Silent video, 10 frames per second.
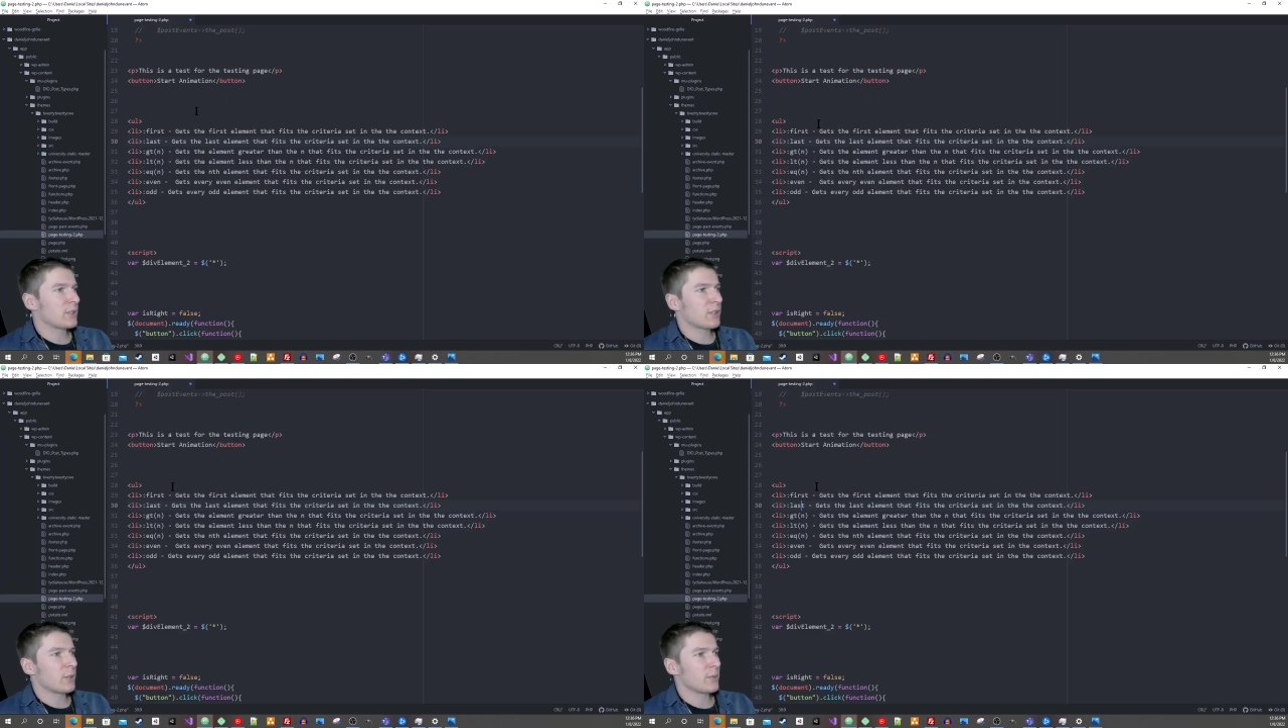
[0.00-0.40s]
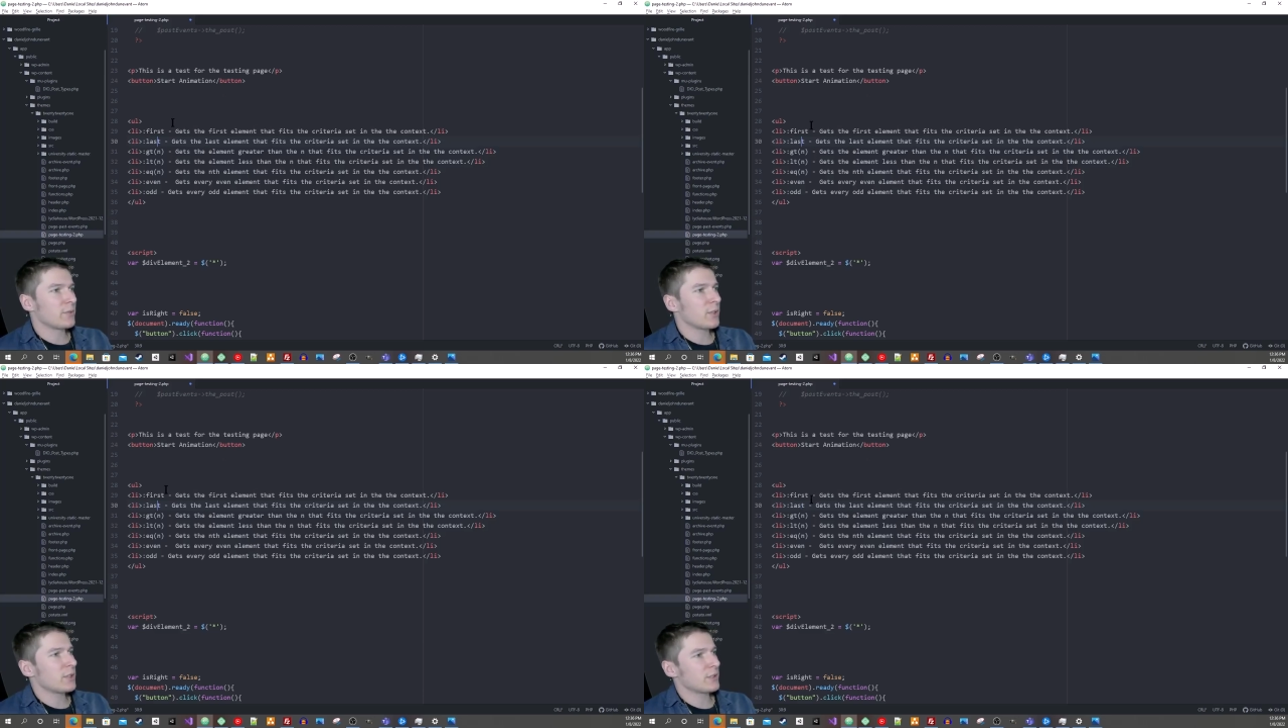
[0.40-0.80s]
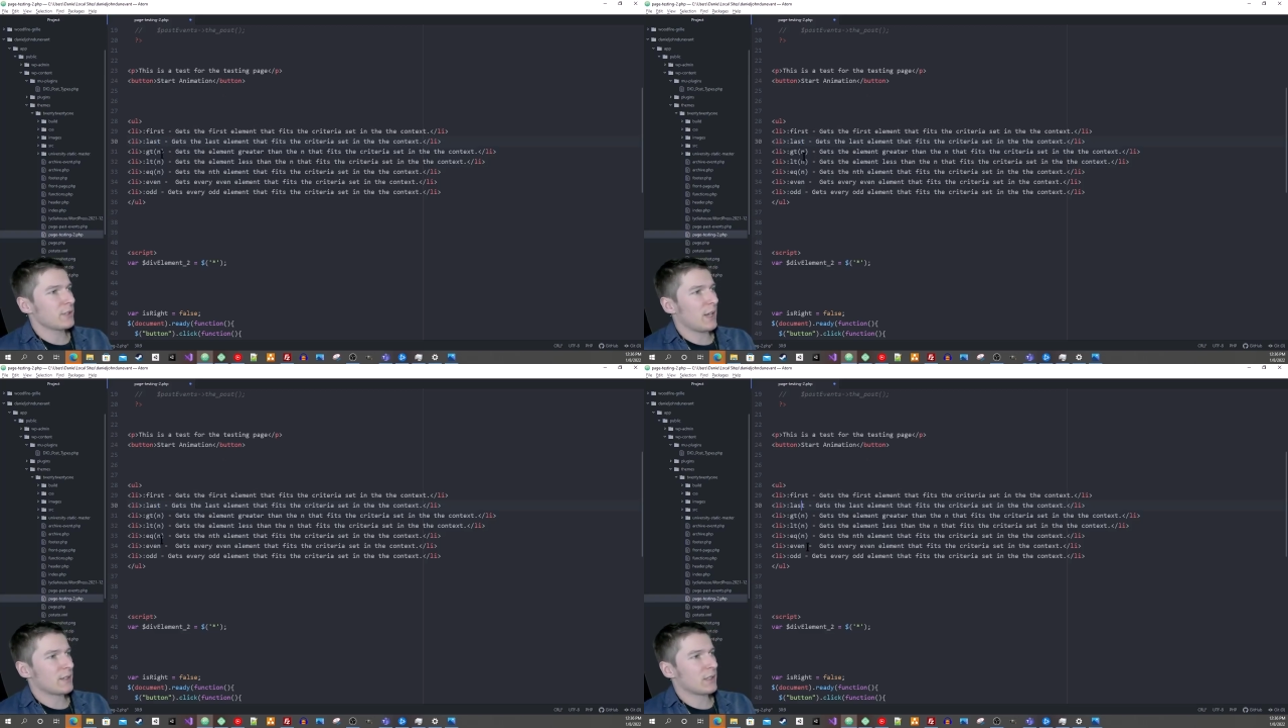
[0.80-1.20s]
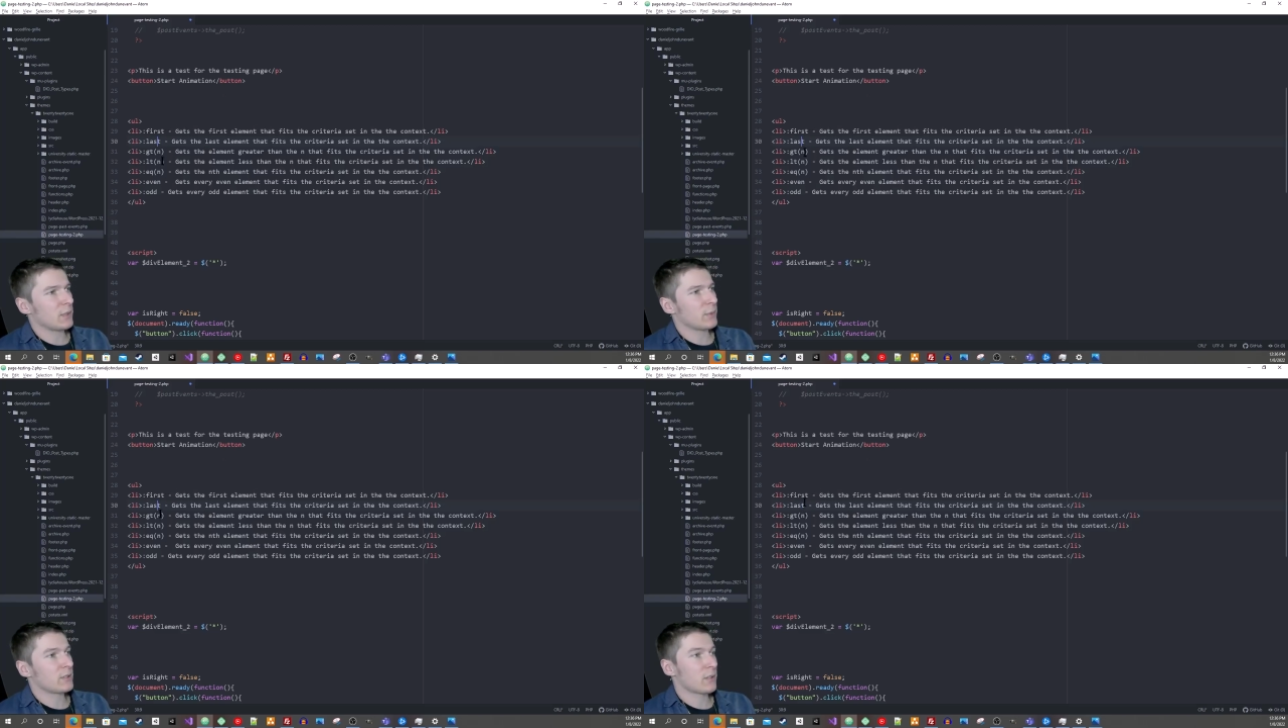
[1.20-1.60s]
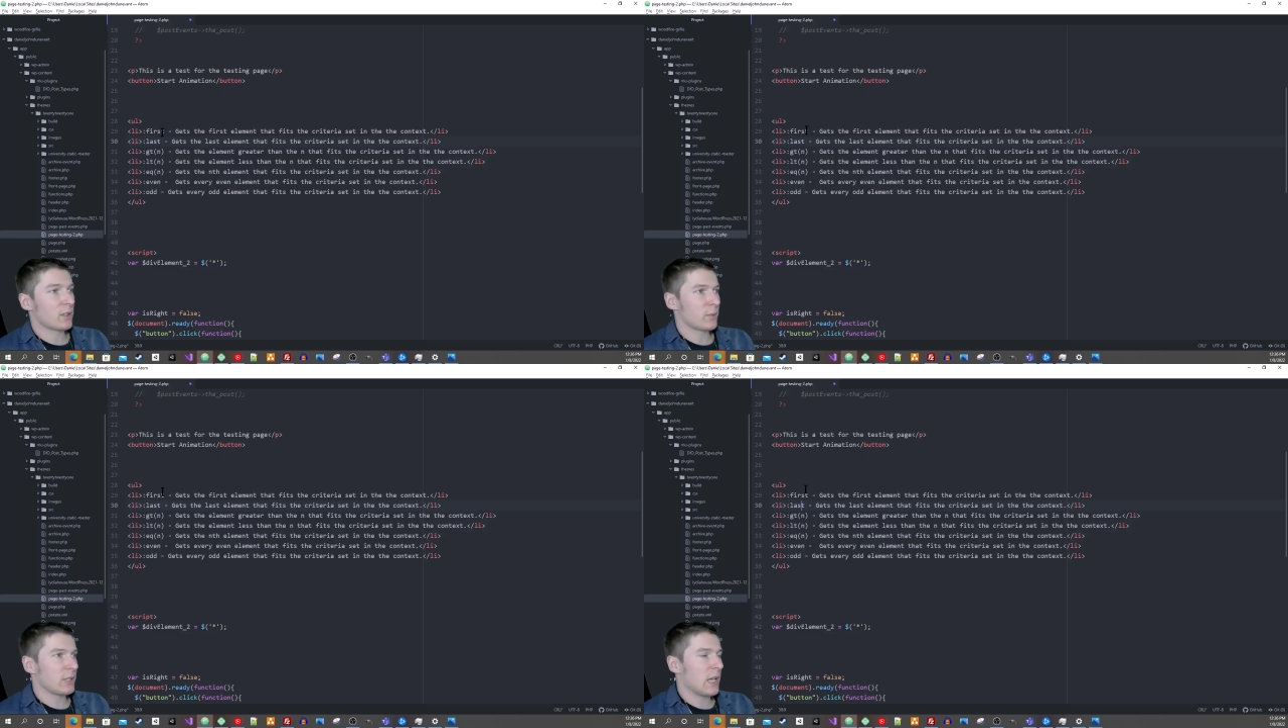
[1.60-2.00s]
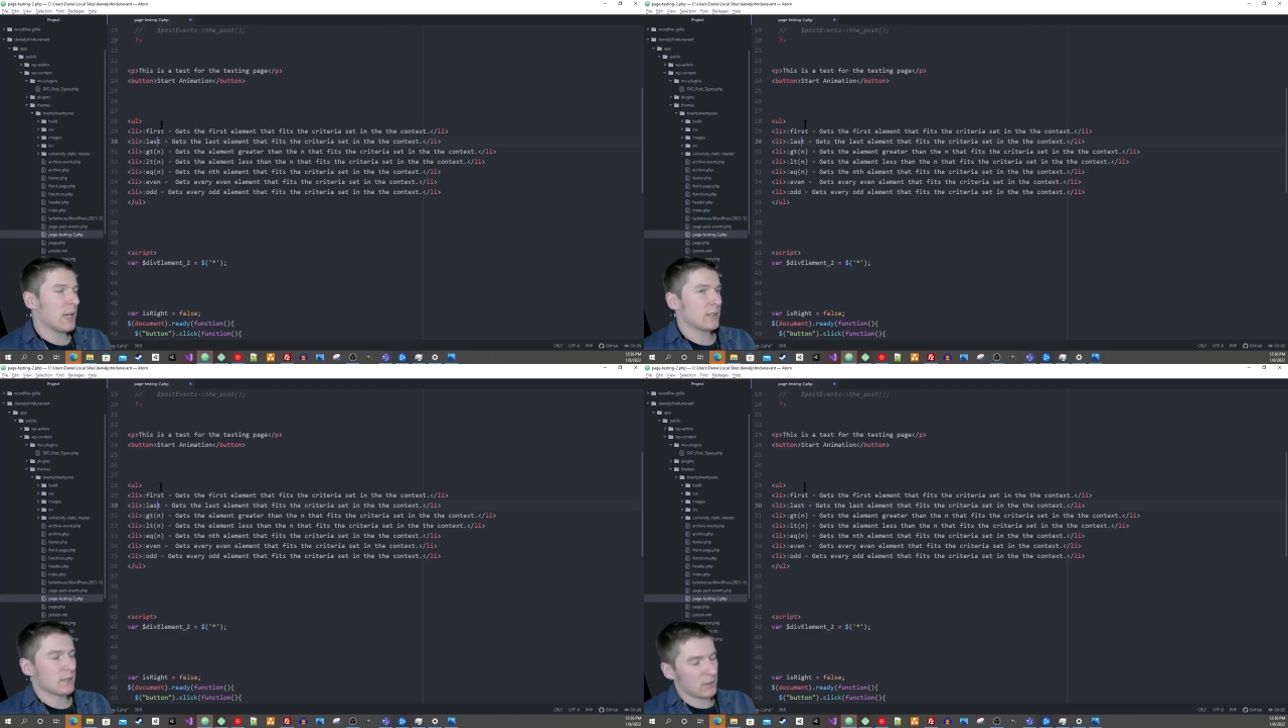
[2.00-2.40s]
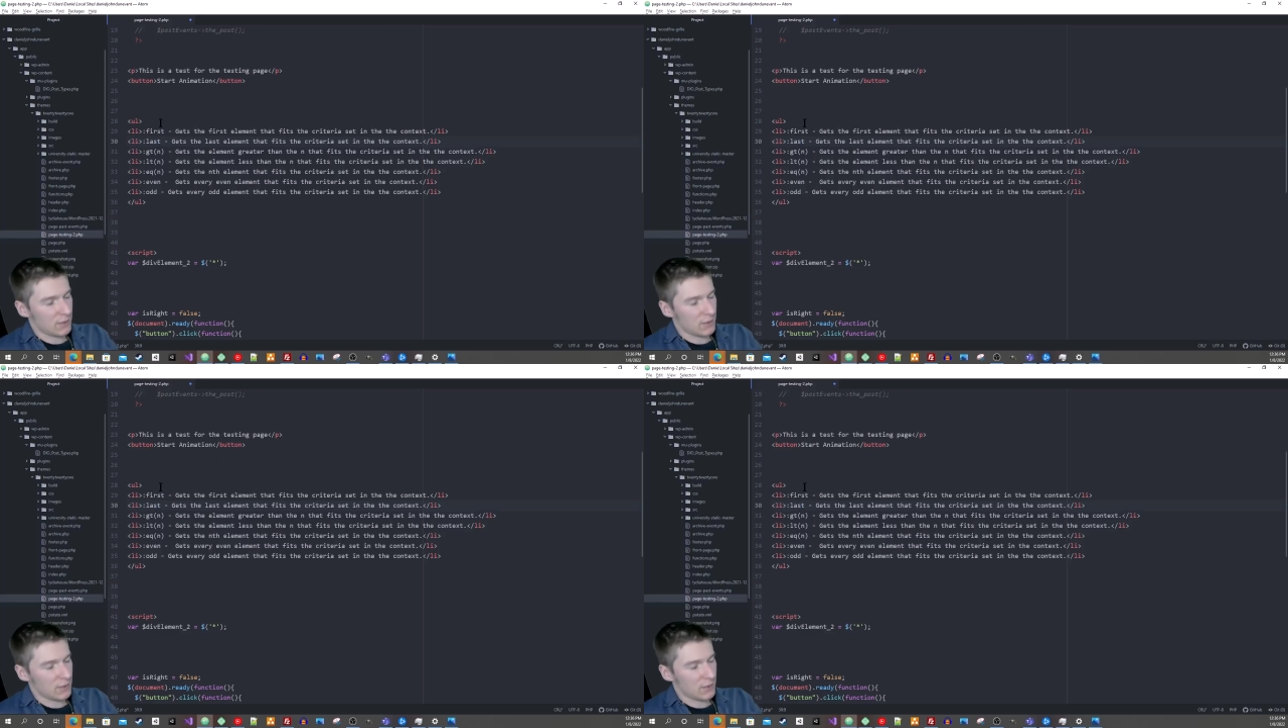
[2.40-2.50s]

are going to be first, last elements are going to be last,